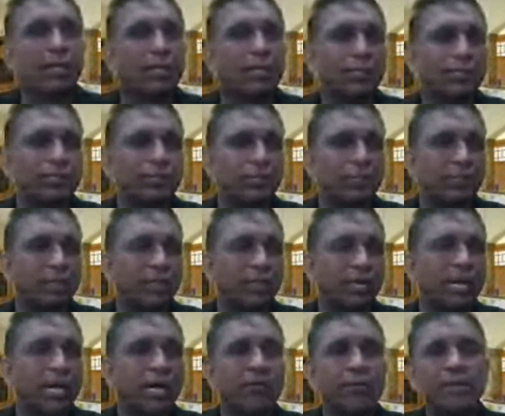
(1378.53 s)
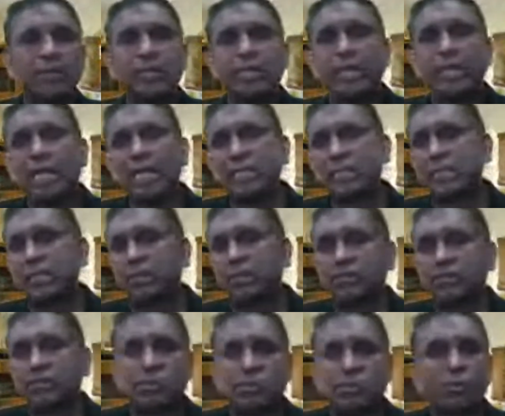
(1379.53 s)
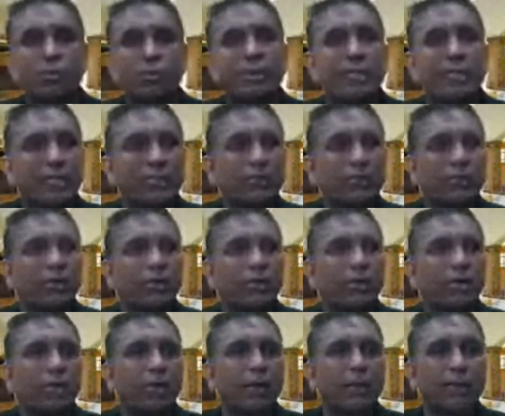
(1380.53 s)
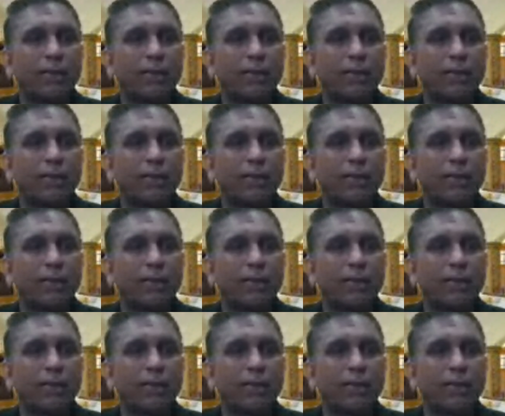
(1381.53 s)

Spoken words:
Ahmadiyas, and so many other